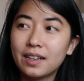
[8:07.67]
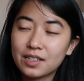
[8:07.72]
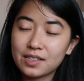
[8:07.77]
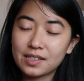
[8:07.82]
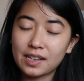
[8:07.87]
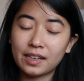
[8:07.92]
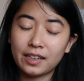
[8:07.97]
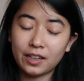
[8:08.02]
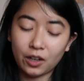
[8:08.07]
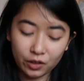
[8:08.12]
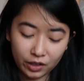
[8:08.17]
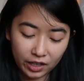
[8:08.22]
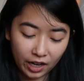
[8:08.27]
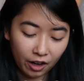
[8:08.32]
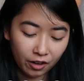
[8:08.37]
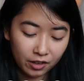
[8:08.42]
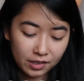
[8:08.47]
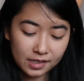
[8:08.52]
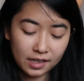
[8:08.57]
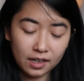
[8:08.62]
Sell it on
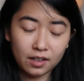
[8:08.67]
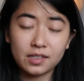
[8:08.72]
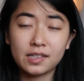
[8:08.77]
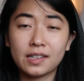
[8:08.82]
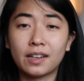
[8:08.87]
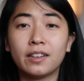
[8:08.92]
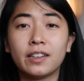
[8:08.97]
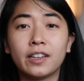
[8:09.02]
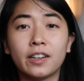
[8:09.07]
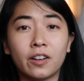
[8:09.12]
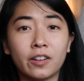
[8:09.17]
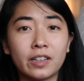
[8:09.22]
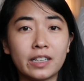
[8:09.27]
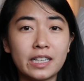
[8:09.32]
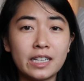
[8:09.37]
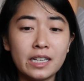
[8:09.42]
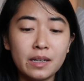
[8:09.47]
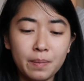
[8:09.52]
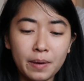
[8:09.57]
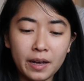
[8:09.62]
Carousel, sell it on
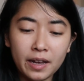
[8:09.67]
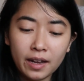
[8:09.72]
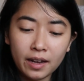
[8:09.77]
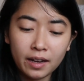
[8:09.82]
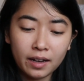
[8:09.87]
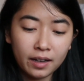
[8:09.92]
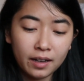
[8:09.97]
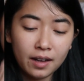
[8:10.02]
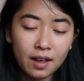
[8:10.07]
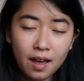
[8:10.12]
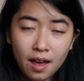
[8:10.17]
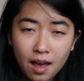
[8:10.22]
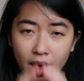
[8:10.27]
eBay.